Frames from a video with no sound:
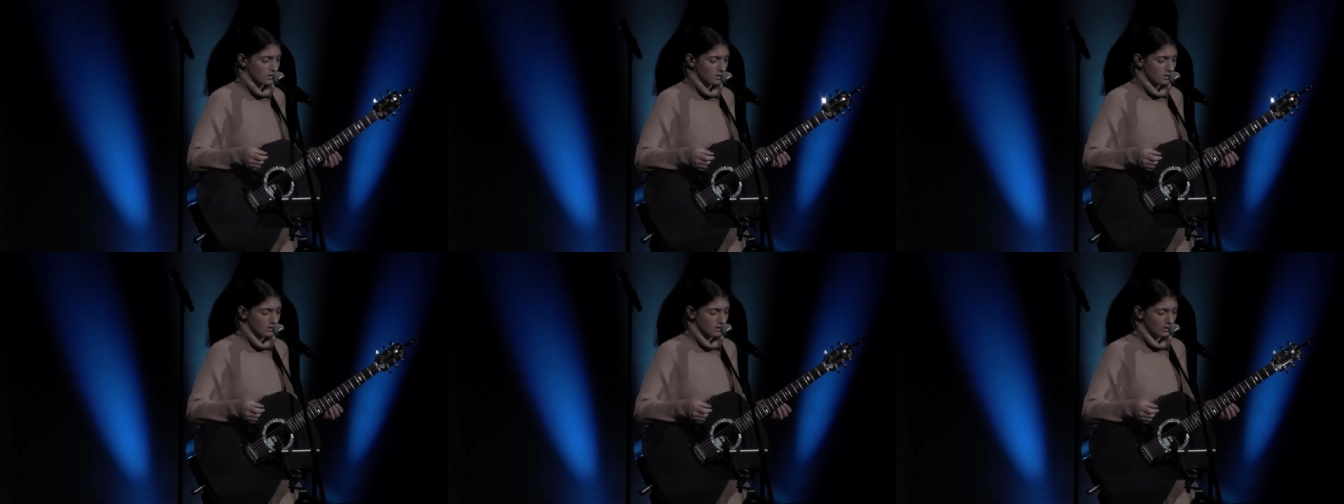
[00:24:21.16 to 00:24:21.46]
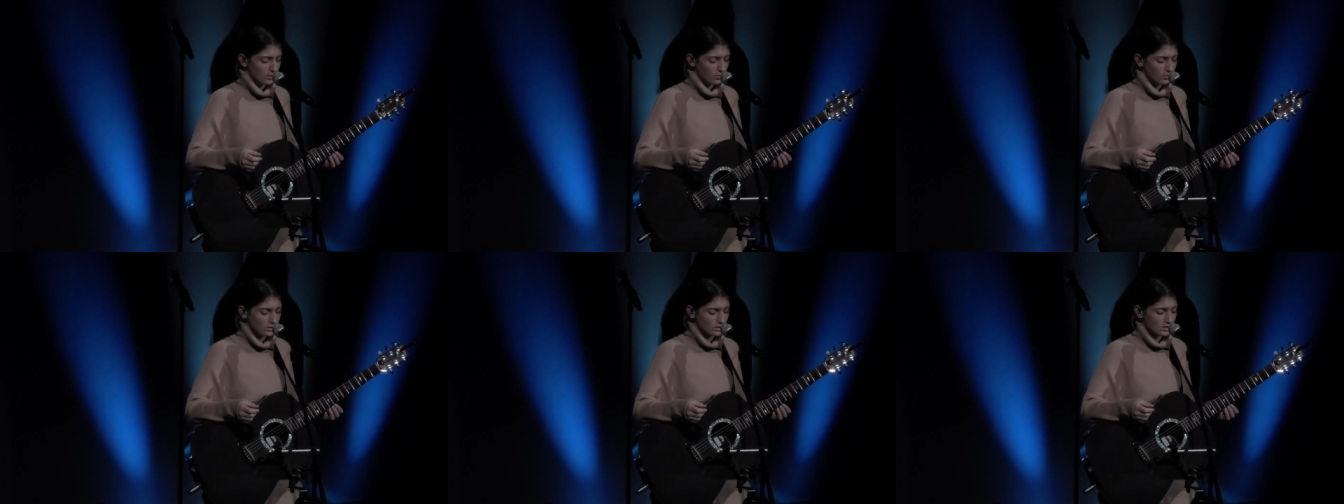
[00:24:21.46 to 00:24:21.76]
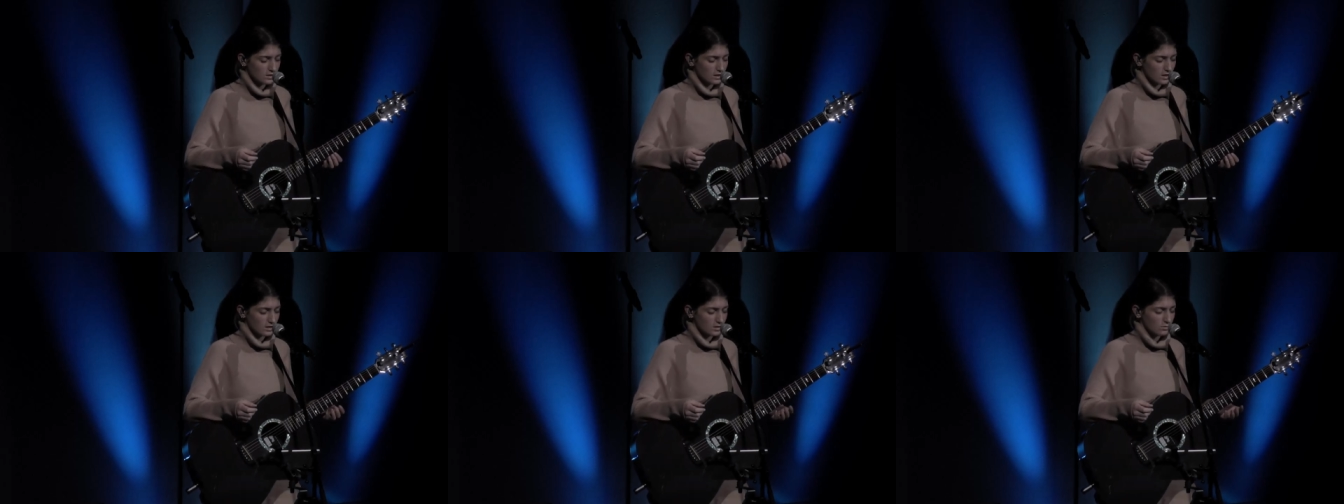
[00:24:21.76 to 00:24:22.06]
that we just
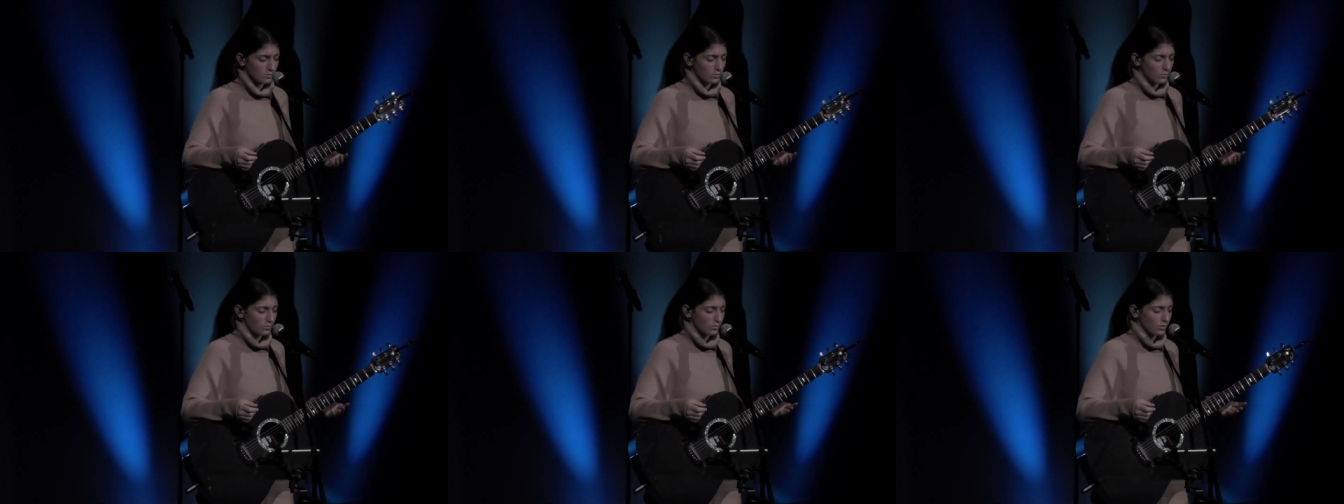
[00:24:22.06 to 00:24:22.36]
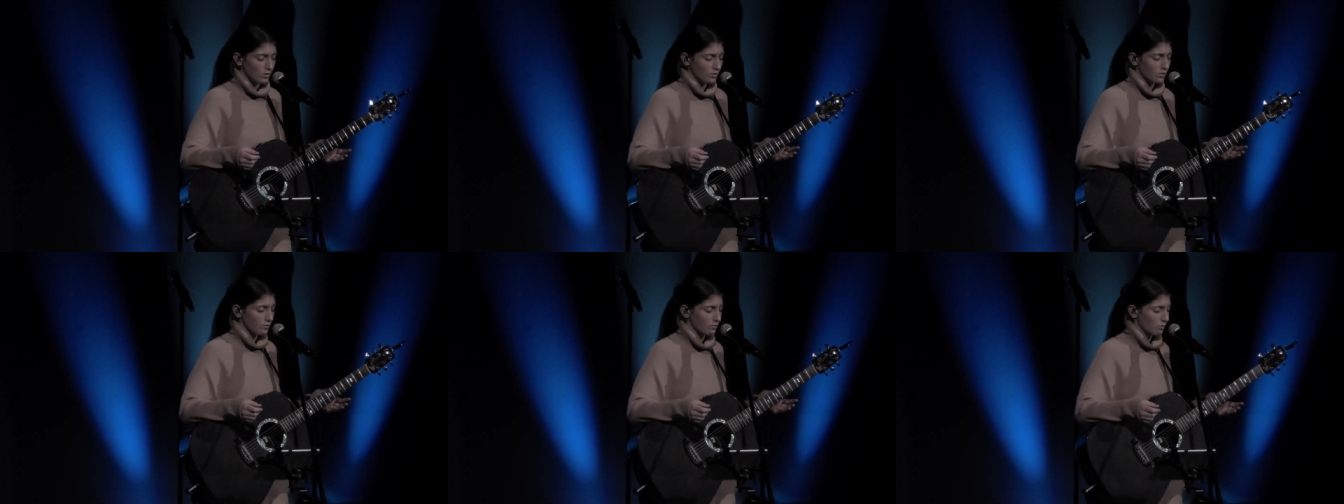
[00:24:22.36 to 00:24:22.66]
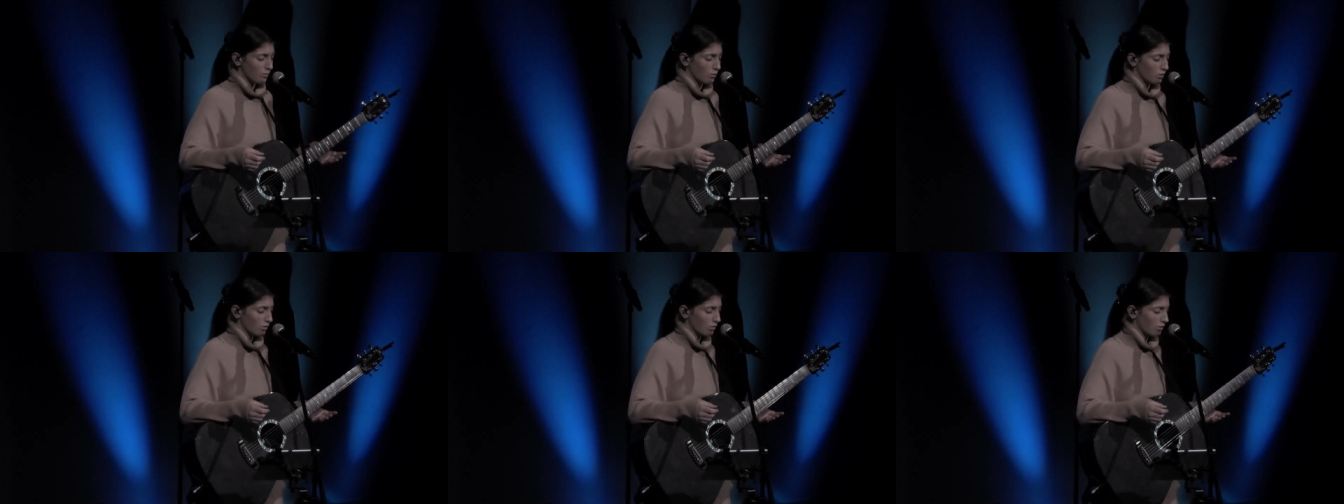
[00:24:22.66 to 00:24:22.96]
get to learn
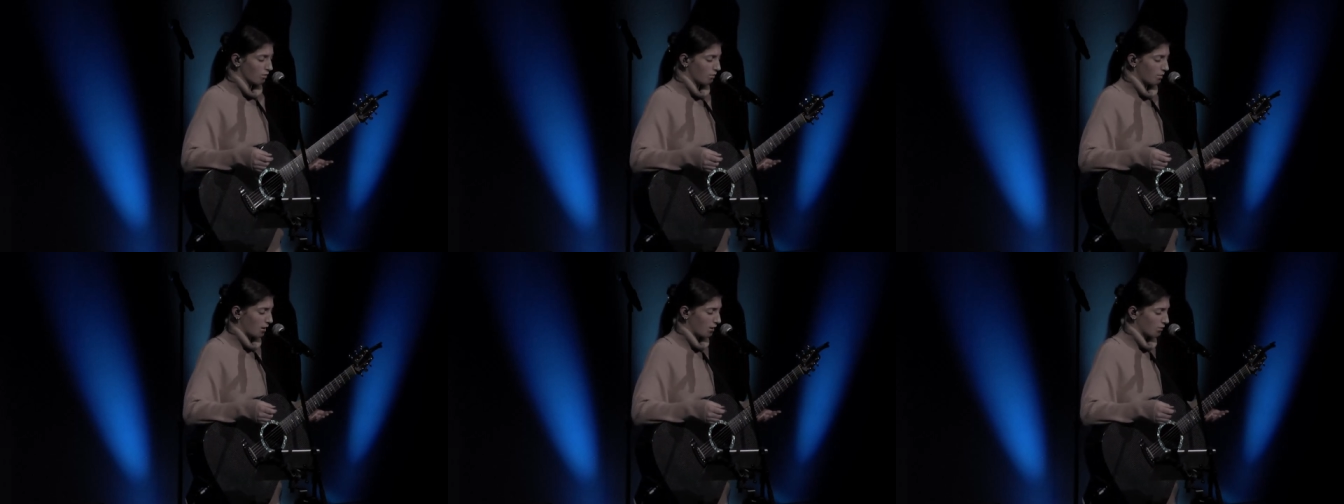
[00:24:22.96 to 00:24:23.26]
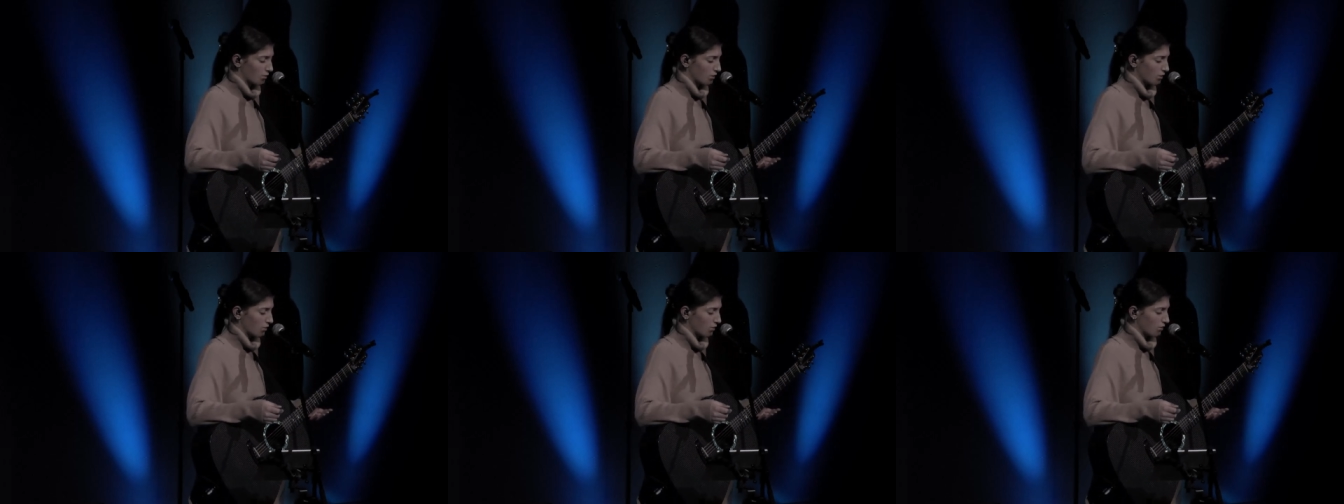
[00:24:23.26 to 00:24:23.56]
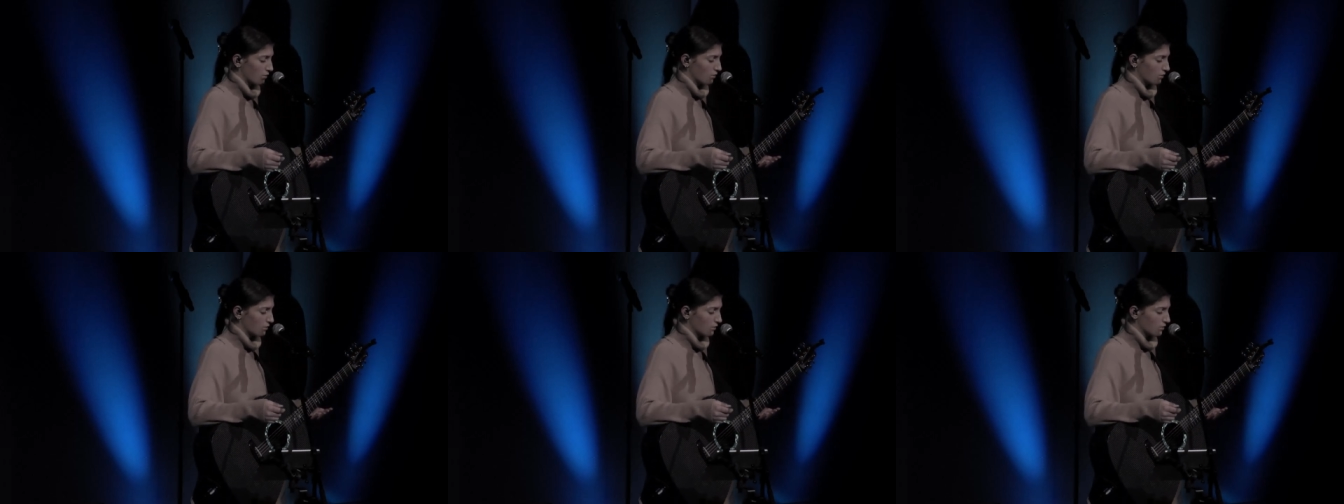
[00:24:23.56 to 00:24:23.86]
more about
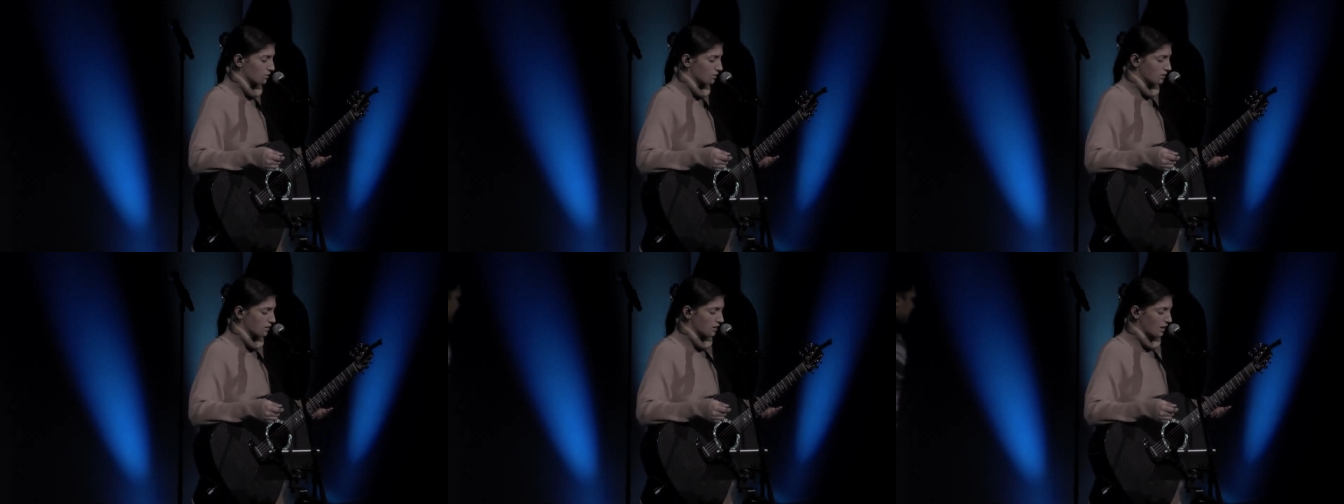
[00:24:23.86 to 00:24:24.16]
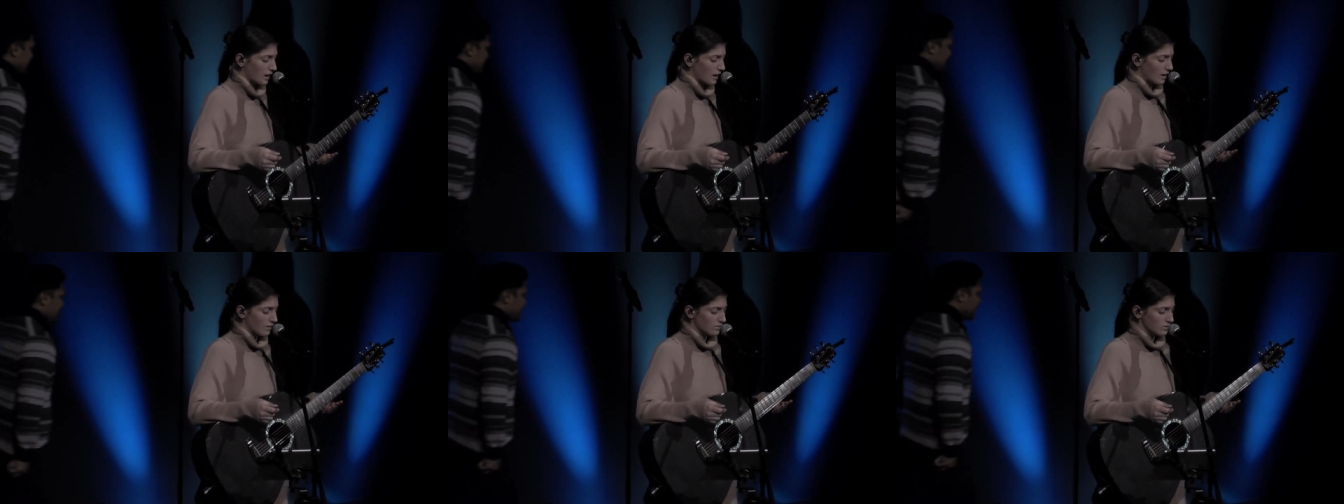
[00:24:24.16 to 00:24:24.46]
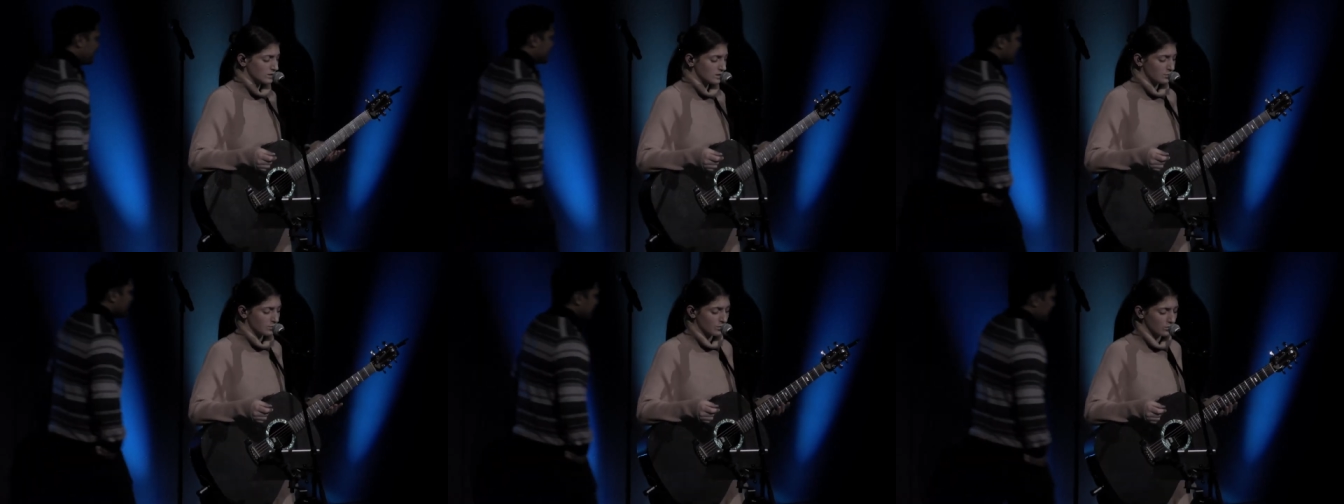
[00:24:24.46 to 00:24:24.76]
you and have a
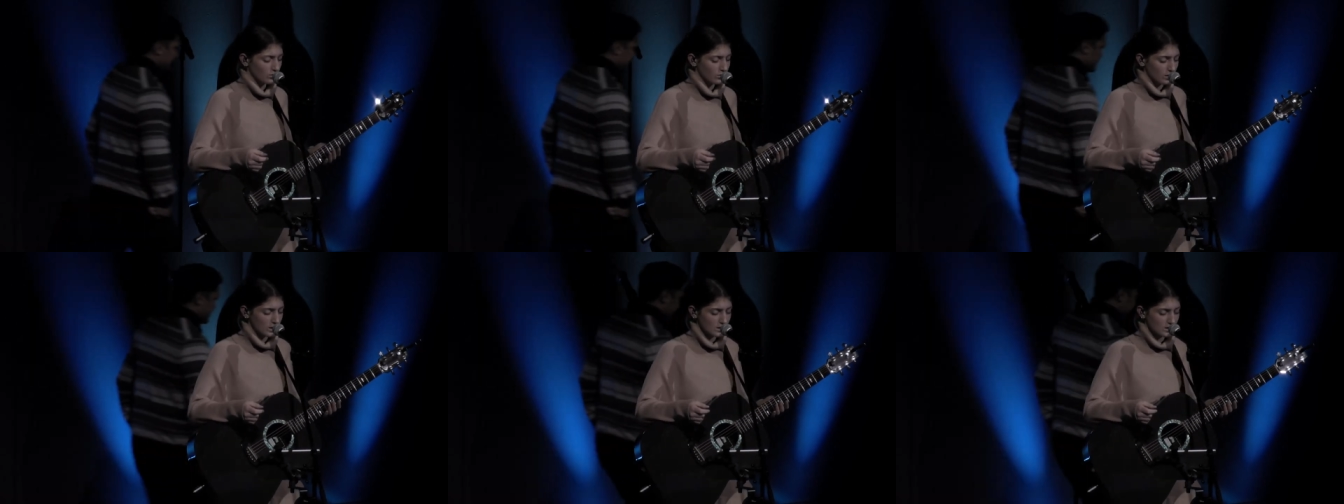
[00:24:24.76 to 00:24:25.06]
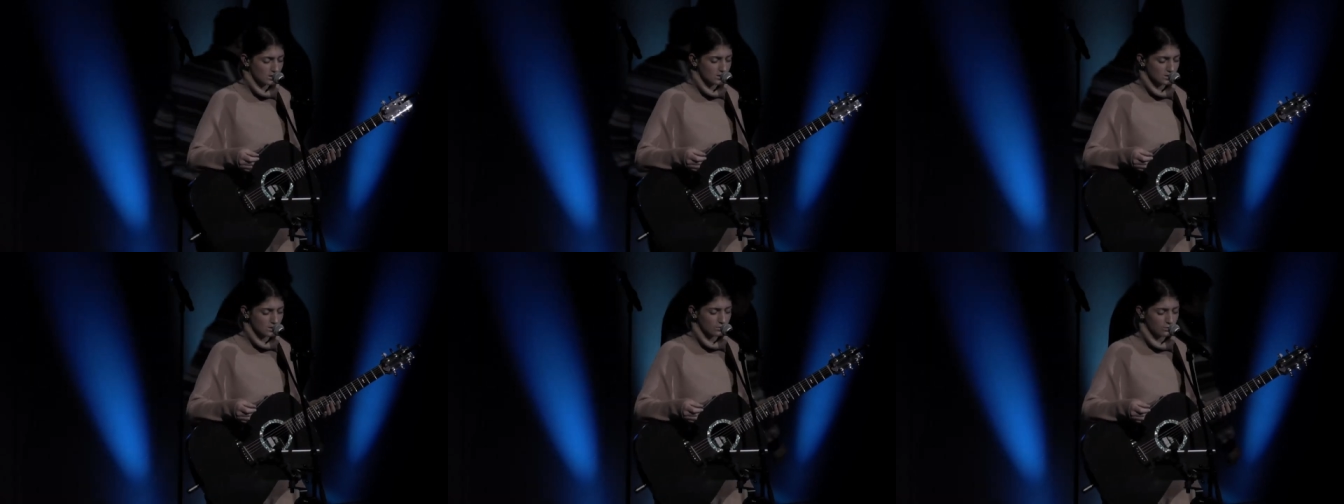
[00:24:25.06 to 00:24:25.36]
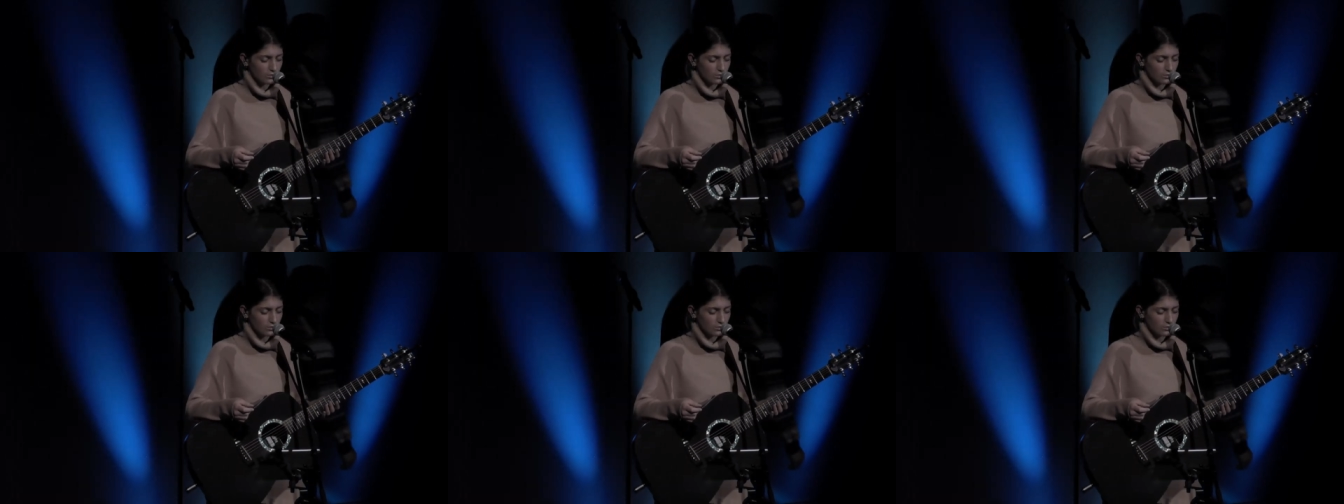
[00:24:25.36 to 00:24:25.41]
deeper relationship.